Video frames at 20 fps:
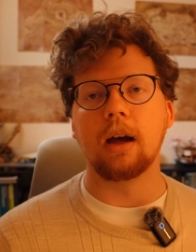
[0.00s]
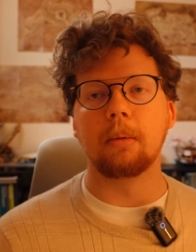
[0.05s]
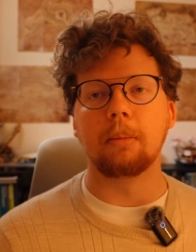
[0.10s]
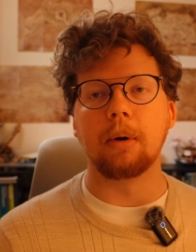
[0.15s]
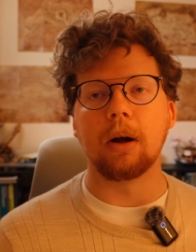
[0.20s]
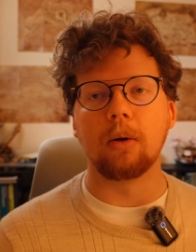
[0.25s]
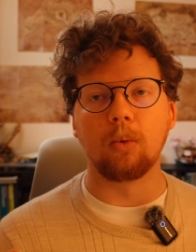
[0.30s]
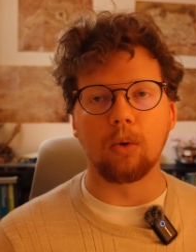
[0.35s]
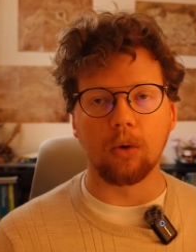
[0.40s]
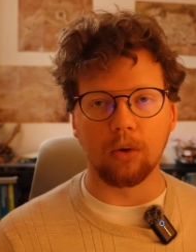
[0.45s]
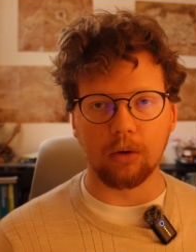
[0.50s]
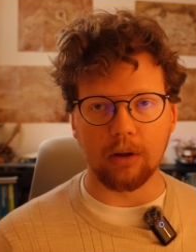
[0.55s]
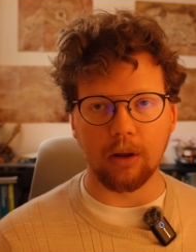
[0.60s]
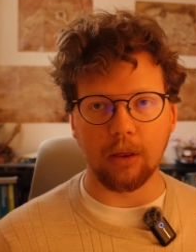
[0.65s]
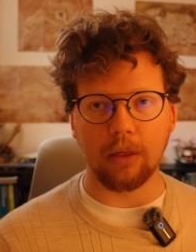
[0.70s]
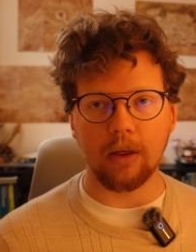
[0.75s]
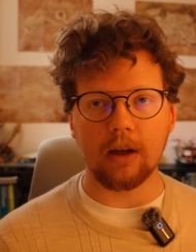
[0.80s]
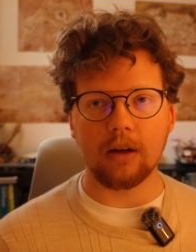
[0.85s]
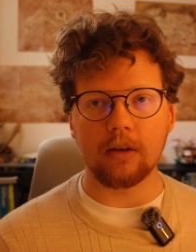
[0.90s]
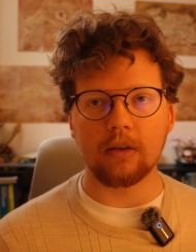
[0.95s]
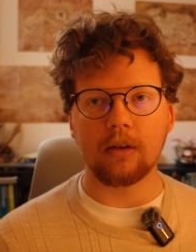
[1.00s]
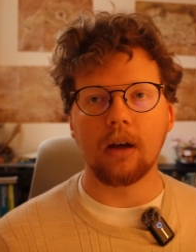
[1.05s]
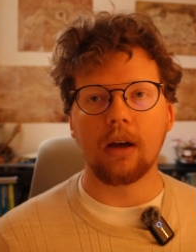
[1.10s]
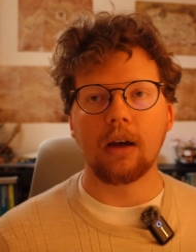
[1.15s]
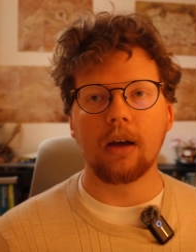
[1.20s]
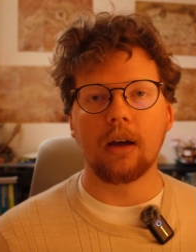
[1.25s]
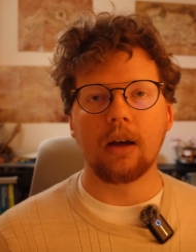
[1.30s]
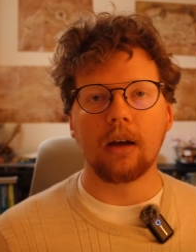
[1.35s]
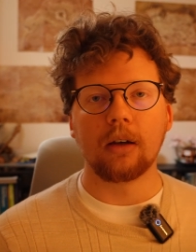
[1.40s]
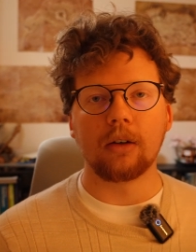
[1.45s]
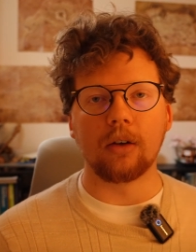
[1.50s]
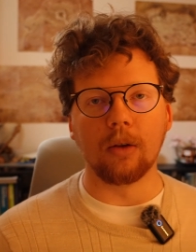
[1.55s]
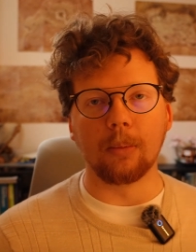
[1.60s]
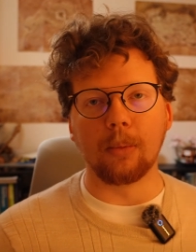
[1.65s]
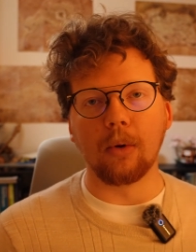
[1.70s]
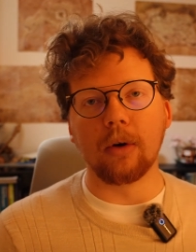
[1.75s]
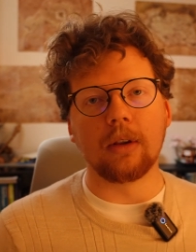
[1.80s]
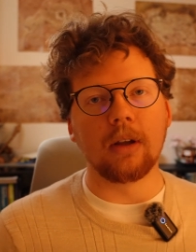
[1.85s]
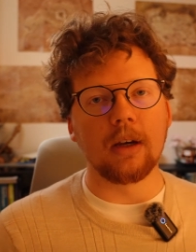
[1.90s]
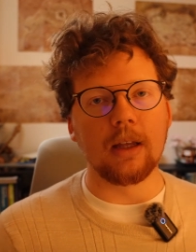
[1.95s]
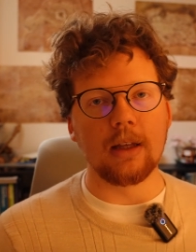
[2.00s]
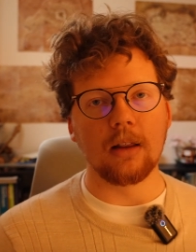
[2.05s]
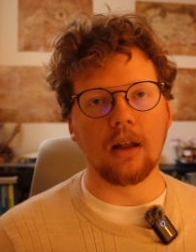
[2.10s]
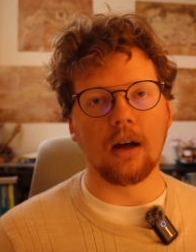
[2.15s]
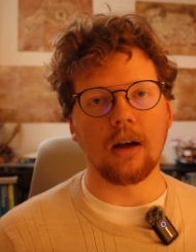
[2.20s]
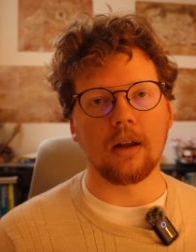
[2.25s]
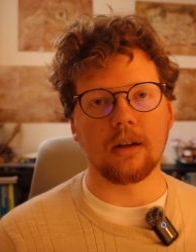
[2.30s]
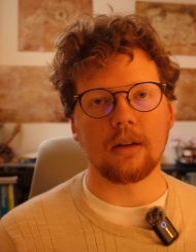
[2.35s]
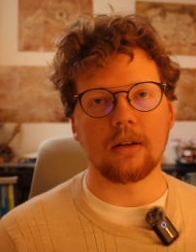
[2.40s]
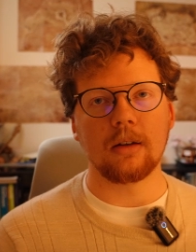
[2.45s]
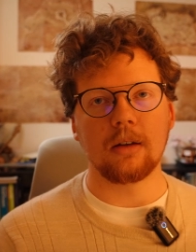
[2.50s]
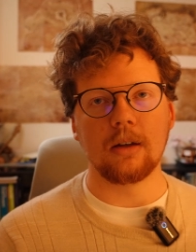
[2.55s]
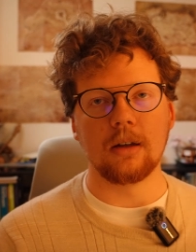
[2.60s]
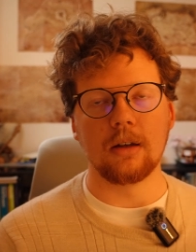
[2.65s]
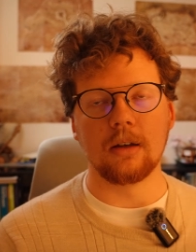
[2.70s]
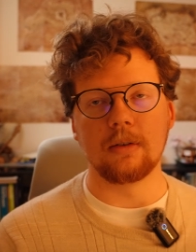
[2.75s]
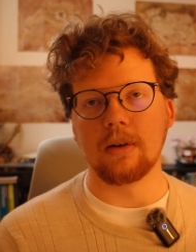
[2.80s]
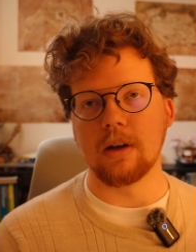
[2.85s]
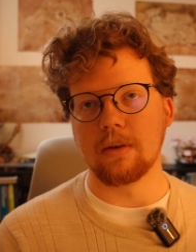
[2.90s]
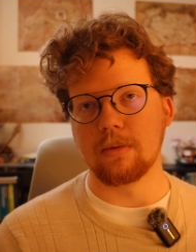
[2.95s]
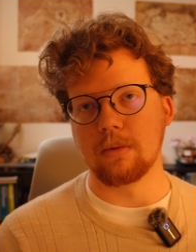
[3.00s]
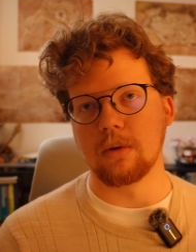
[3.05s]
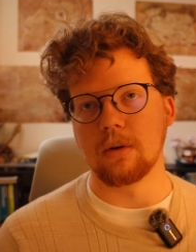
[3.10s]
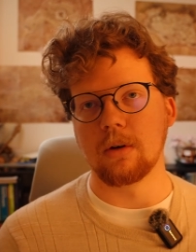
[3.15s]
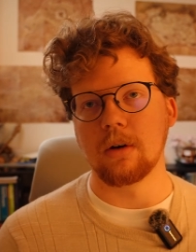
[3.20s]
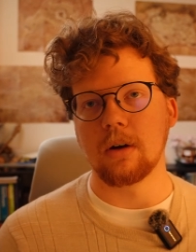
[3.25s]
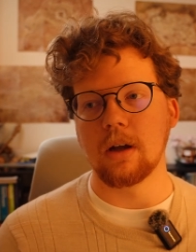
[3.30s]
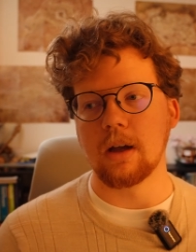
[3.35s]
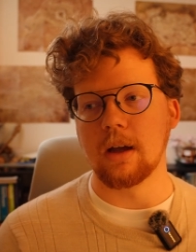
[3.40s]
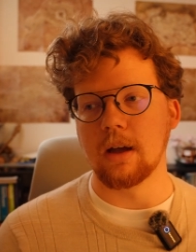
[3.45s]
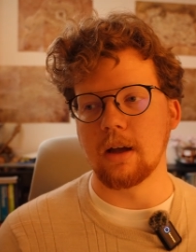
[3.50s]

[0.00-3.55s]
by worldly things to the point that he lost his favor.